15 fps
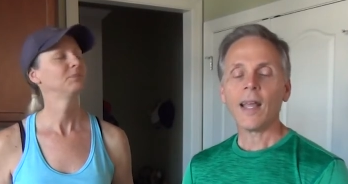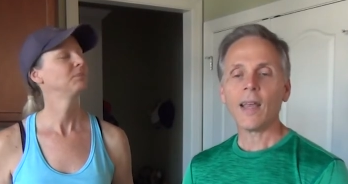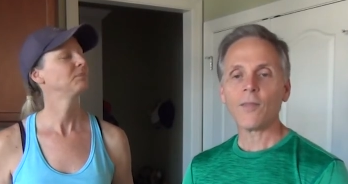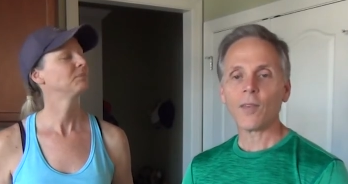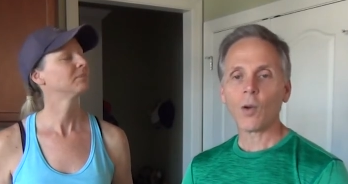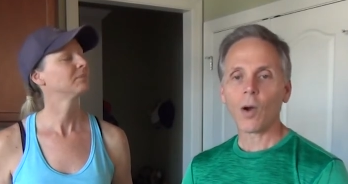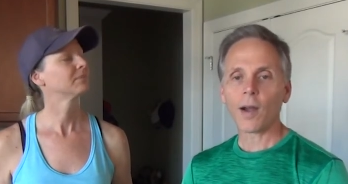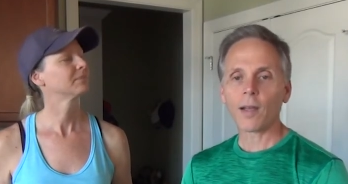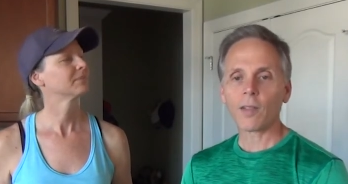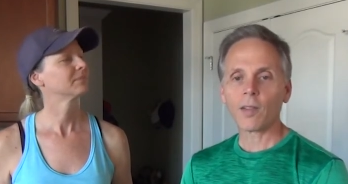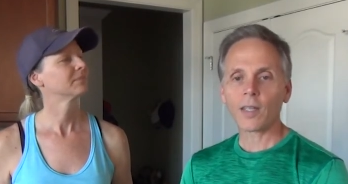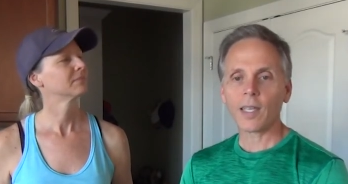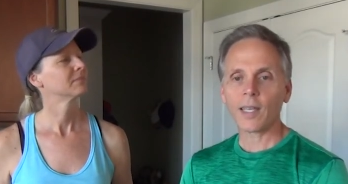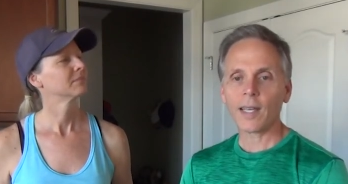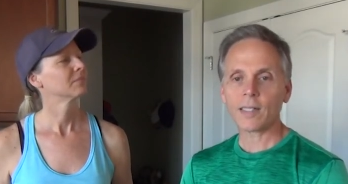Speaker 1: if you are
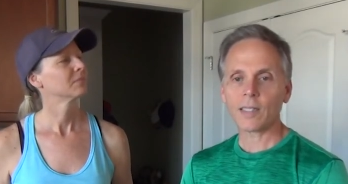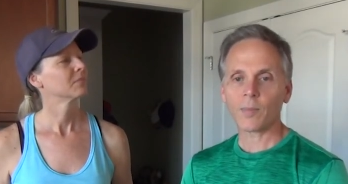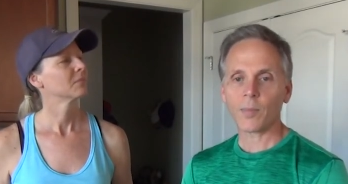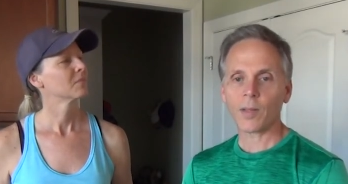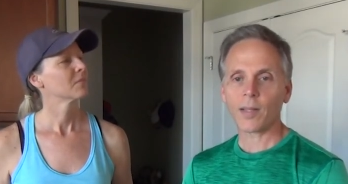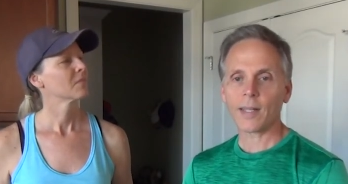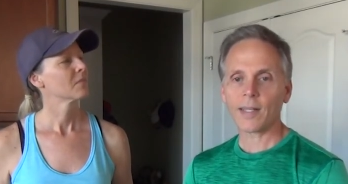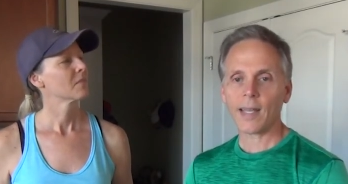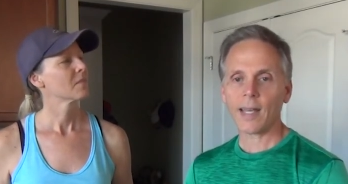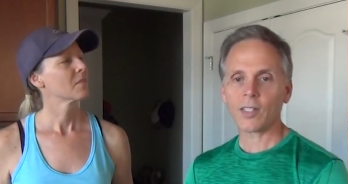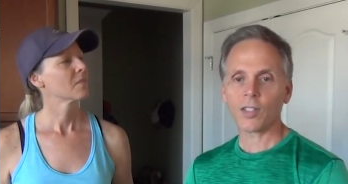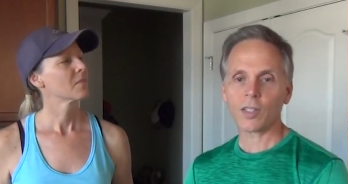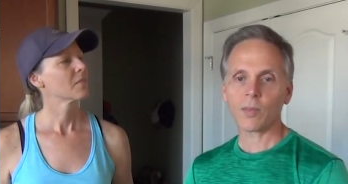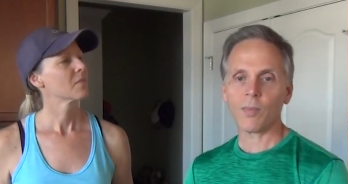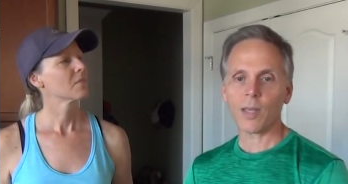looking at something like
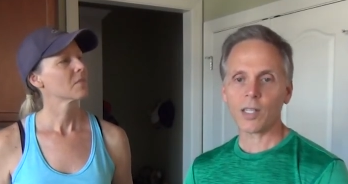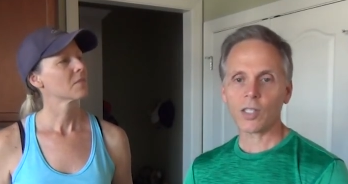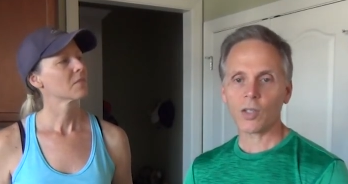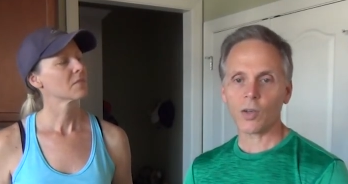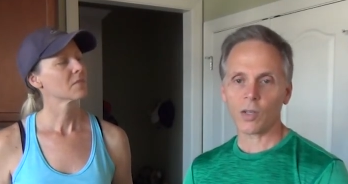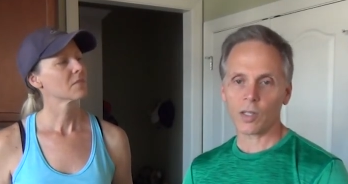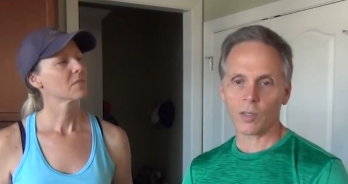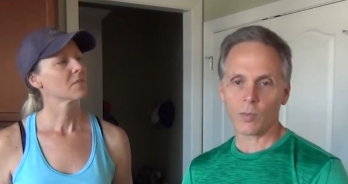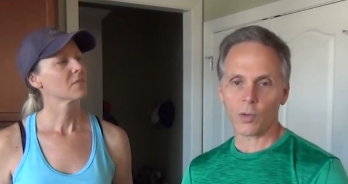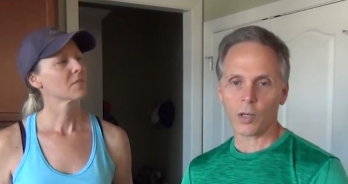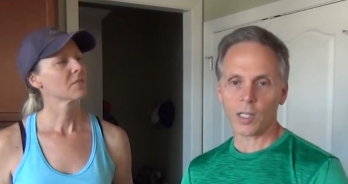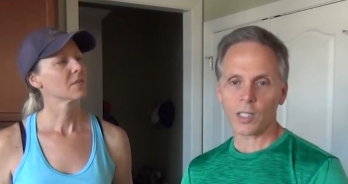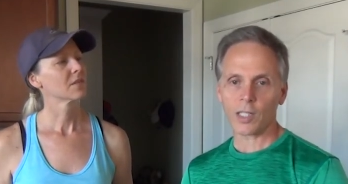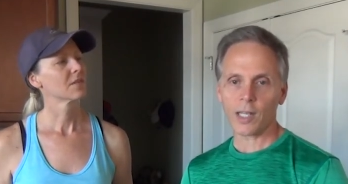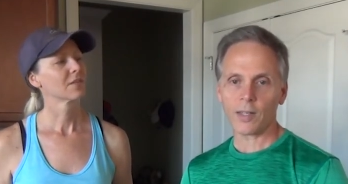that, just make sure. Good
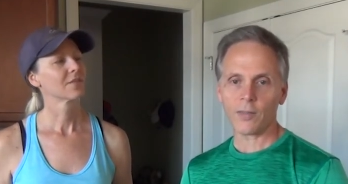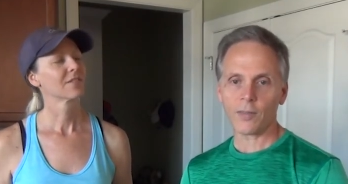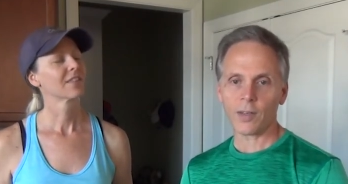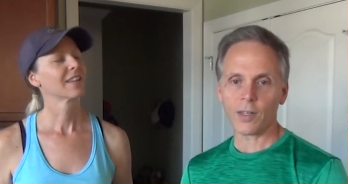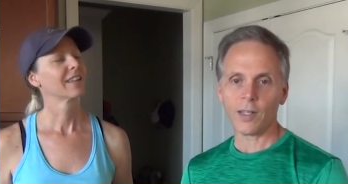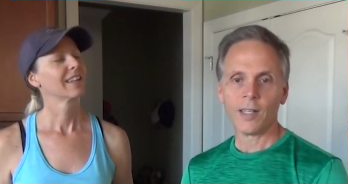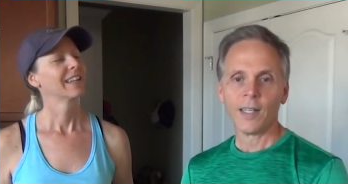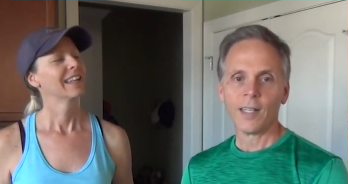morning, Jennifer